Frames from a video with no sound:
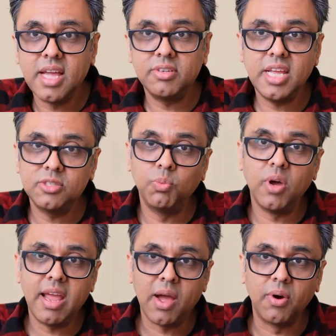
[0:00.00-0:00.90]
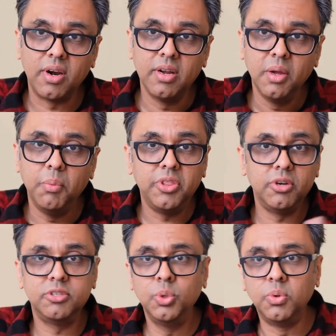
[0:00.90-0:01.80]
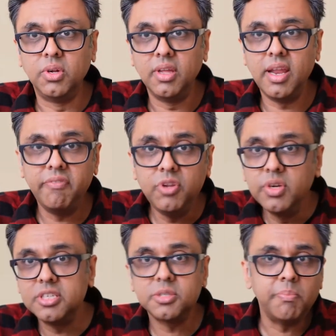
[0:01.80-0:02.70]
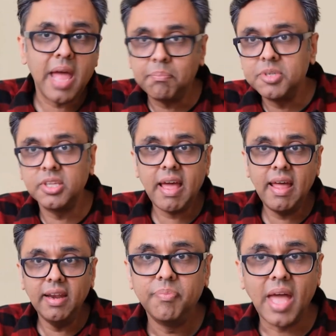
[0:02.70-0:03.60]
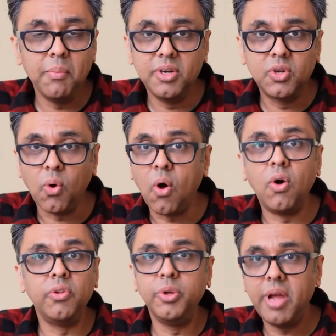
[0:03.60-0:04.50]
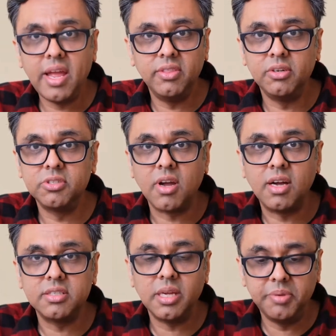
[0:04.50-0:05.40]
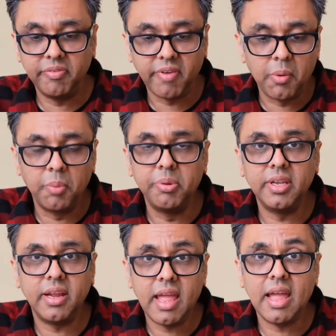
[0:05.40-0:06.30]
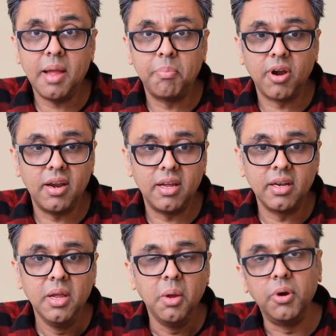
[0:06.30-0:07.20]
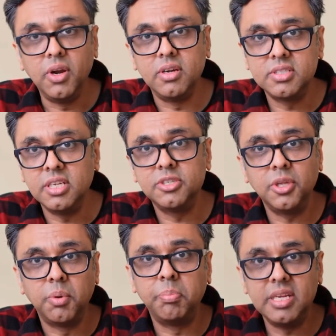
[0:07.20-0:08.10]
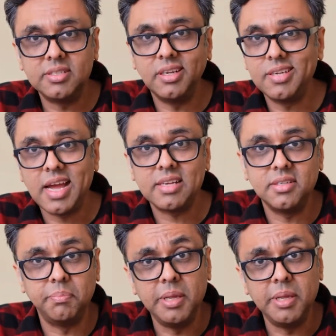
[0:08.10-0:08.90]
now takes 1 hour with your tool. And if you can just map to that, I would go all the way on those concepts if I were building an AI product where you're essentially replacing tasks and